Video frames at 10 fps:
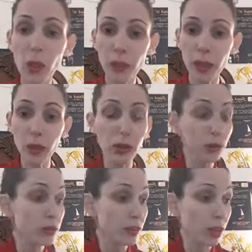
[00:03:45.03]
we are going
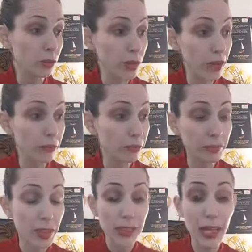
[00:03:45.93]
to start. We have
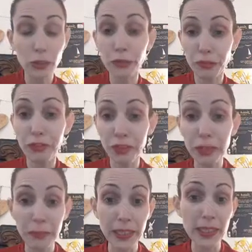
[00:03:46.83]
kind of
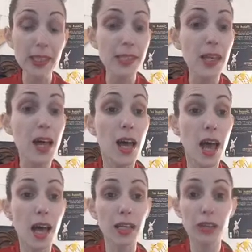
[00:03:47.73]
15 minutes
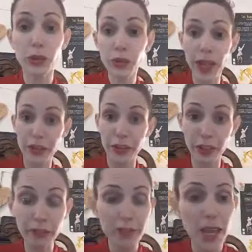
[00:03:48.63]

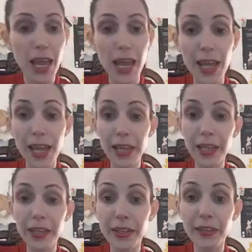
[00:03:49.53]
together,
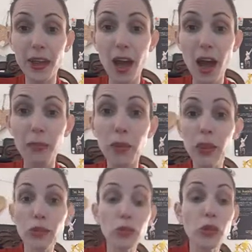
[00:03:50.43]
and I'm
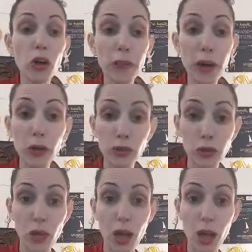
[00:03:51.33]
going to talk
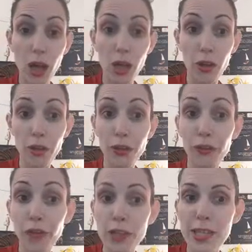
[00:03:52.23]
about the
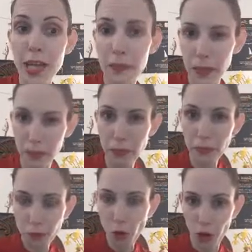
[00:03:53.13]
first day. But
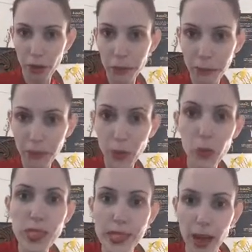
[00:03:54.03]
before
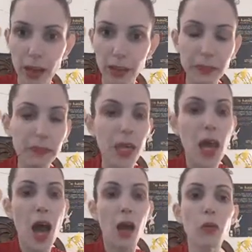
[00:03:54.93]
we start,
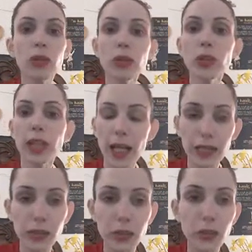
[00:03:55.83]
I want to
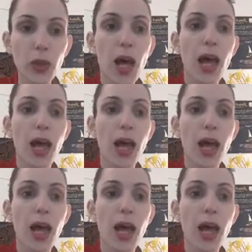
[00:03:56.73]
tell you,